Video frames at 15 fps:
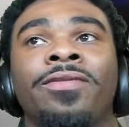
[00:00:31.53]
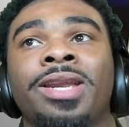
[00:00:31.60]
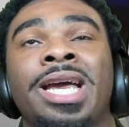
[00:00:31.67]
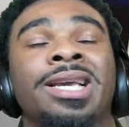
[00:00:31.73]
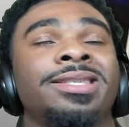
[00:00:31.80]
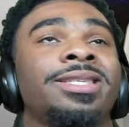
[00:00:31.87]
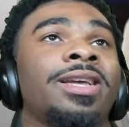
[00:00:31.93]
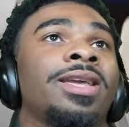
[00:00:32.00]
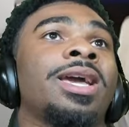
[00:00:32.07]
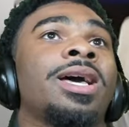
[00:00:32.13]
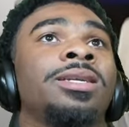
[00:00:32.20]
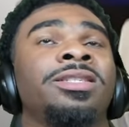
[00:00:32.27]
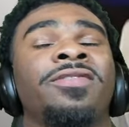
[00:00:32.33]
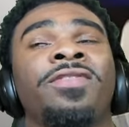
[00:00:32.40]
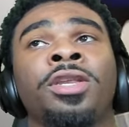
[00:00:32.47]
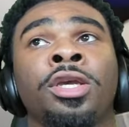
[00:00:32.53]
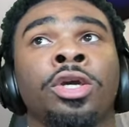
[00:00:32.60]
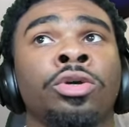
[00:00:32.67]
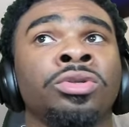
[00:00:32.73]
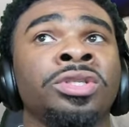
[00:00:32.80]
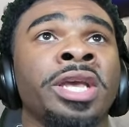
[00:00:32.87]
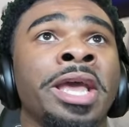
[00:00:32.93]
the hockey psychology
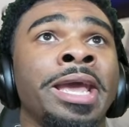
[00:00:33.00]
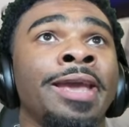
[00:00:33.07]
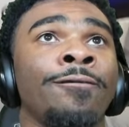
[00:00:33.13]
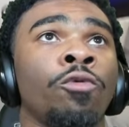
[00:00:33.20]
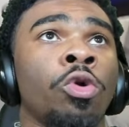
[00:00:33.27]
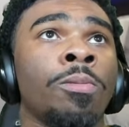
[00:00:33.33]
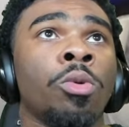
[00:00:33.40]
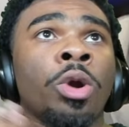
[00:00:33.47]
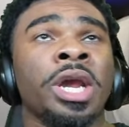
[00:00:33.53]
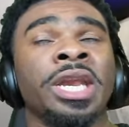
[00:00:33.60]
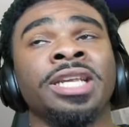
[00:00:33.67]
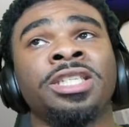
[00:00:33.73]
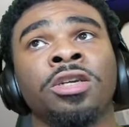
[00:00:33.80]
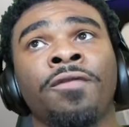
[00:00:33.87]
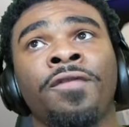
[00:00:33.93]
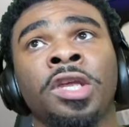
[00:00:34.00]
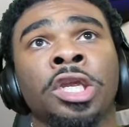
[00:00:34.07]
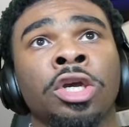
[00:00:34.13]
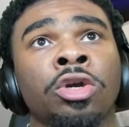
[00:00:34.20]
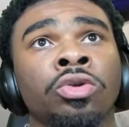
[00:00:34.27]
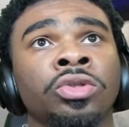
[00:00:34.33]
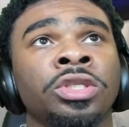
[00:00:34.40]
videos. If you want more NHL
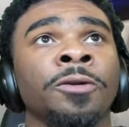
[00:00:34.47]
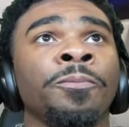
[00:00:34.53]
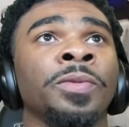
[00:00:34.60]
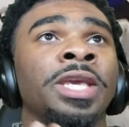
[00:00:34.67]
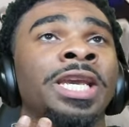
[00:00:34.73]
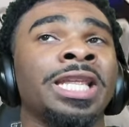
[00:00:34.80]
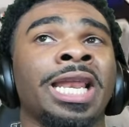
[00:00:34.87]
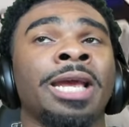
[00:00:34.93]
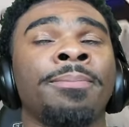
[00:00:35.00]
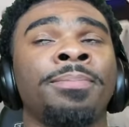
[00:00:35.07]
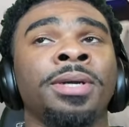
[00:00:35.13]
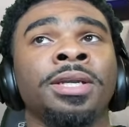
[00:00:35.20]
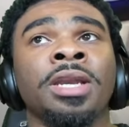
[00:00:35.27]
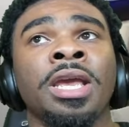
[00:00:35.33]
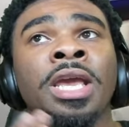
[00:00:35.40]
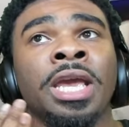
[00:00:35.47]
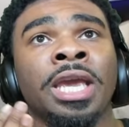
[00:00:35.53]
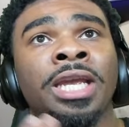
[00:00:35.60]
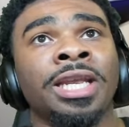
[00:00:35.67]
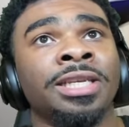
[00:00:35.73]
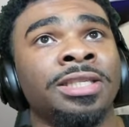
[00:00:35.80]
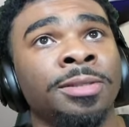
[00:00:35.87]
videos, hit the like button, hit
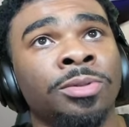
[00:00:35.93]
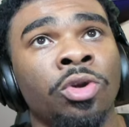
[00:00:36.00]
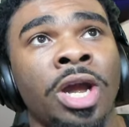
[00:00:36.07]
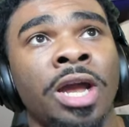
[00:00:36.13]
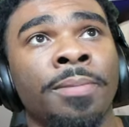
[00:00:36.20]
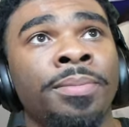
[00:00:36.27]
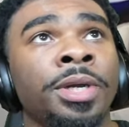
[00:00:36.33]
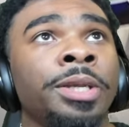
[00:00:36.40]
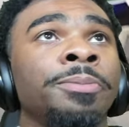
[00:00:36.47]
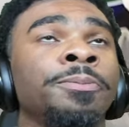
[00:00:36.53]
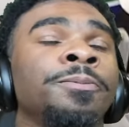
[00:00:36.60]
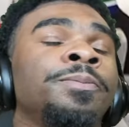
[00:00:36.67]
that subscribe button.